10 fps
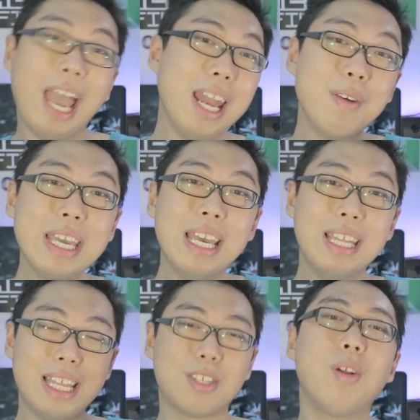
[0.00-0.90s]
Anyway,
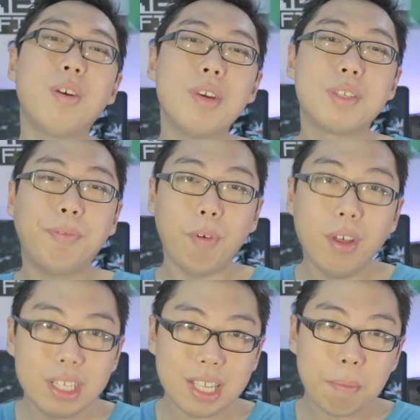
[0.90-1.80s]
that's all there is
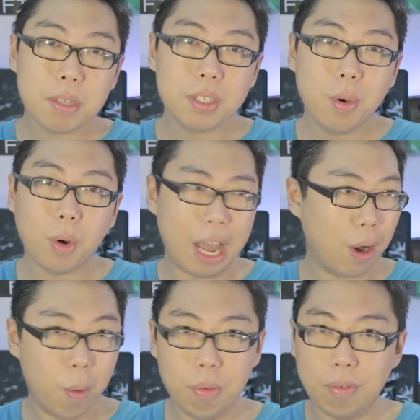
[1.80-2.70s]
for this episode. I
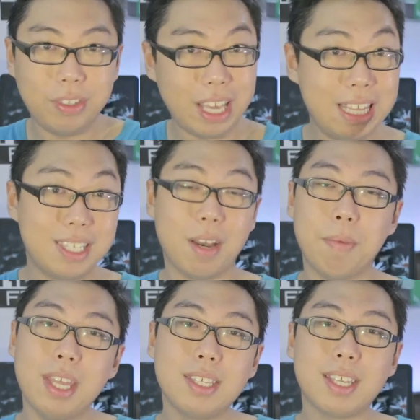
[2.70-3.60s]
hope you've gained
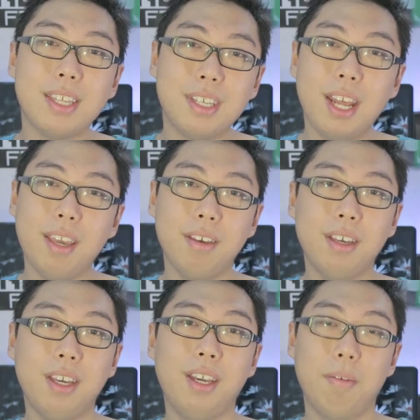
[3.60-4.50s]
some insight today.
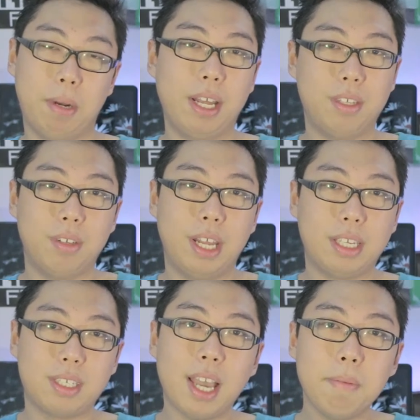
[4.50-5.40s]
But until
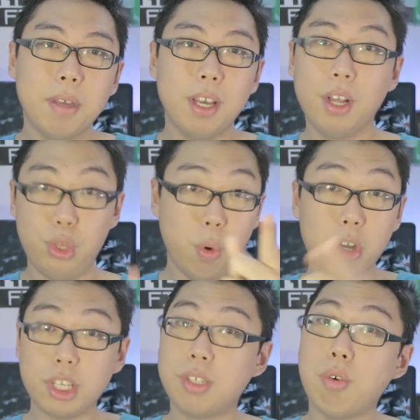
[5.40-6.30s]
next time, you're
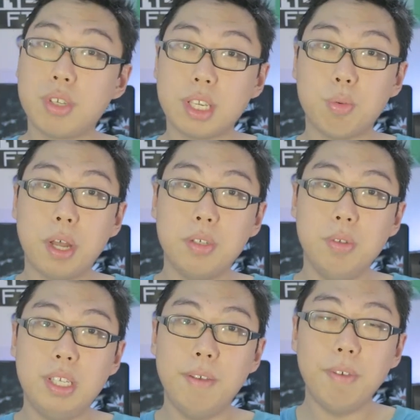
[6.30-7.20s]
watching
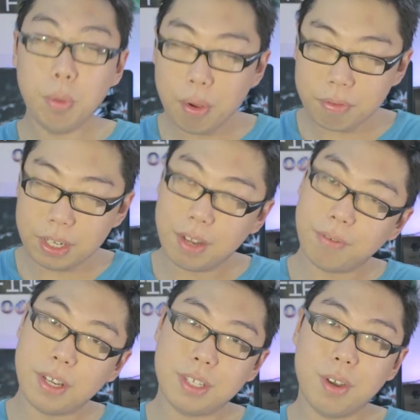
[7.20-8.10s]
0612TV with
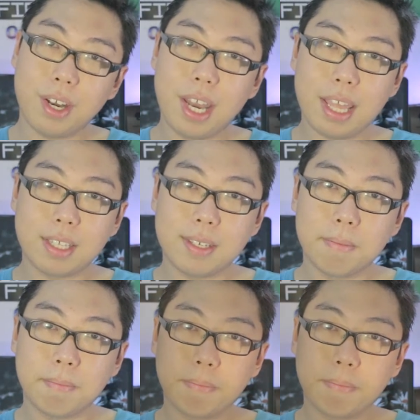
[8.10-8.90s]
nerdfirst.net.